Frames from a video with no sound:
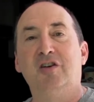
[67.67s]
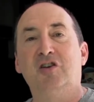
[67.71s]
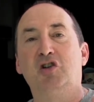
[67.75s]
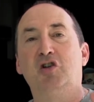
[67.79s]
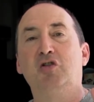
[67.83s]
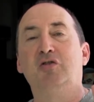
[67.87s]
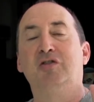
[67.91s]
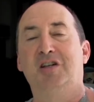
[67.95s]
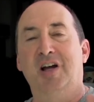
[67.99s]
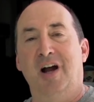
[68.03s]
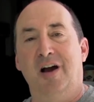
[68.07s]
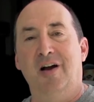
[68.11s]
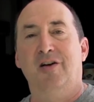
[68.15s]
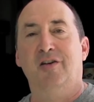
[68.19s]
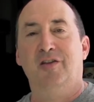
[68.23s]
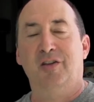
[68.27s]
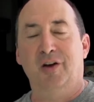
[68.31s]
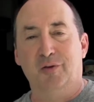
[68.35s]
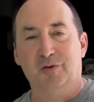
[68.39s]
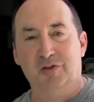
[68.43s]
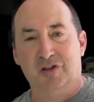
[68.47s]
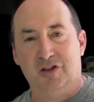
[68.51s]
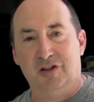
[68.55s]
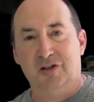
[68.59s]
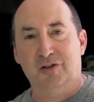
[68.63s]
to tear
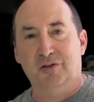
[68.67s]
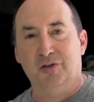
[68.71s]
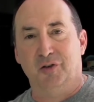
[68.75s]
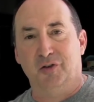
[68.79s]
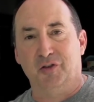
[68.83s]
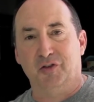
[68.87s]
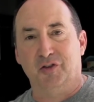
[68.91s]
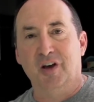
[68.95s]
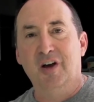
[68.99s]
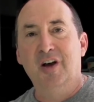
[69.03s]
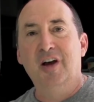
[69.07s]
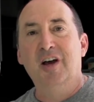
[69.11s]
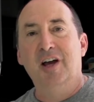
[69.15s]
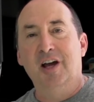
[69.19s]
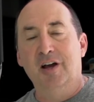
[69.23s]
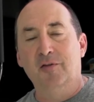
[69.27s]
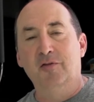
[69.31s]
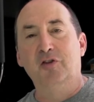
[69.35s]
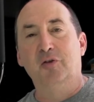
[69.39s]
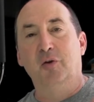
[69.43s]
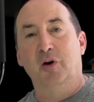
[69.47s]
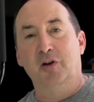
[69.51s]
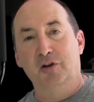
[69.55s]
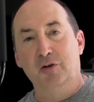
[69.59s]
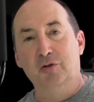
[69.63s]
those seals,
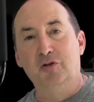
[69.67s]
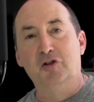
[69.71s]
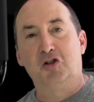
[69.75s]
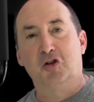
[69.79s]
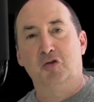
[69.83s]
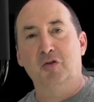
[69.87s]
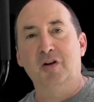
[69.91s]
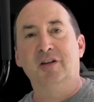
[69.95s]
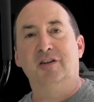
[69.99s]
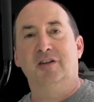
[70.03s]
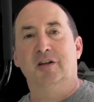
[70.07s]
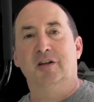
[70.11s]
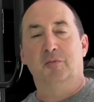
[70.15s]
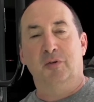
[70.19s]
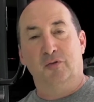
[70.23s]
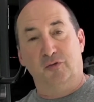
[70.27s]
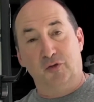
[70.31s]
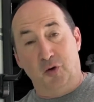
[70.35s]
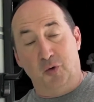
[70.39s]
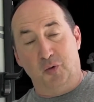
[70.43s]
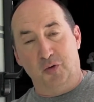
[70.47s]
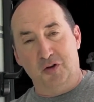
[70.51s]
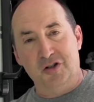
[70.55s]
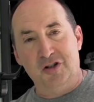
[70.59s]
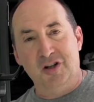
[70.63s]
even though I do treat of
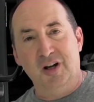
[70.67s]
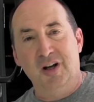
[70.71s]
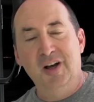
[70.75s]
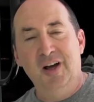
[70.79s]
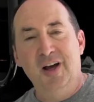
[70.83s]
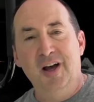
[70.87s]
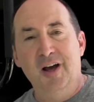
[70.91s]
course.